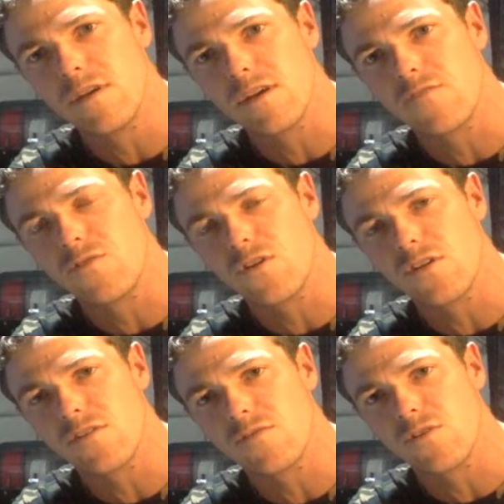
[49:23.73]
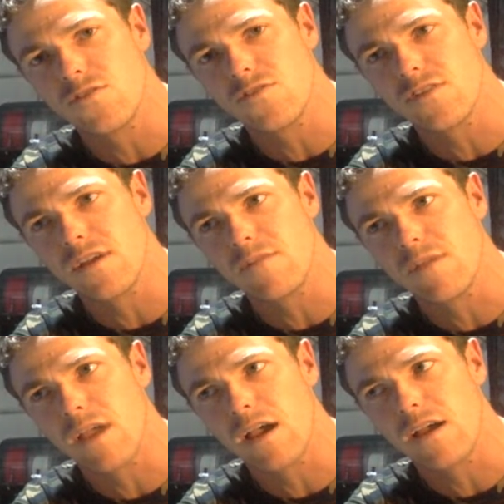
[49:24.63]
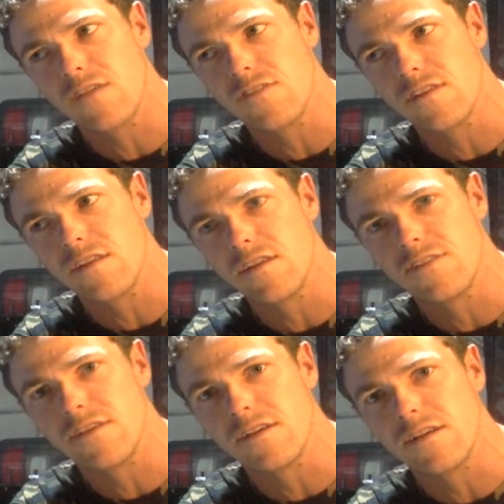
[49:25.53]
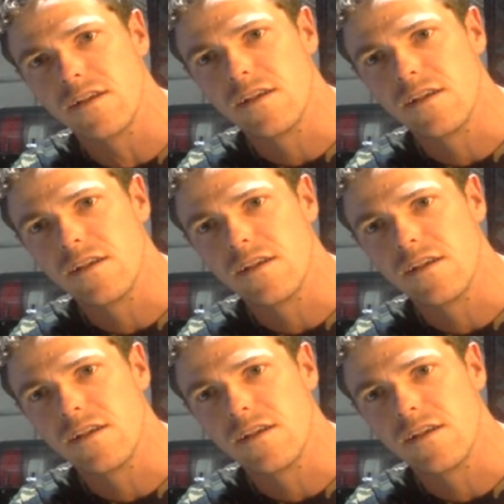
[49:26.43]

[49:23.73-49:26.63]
He converts cars into.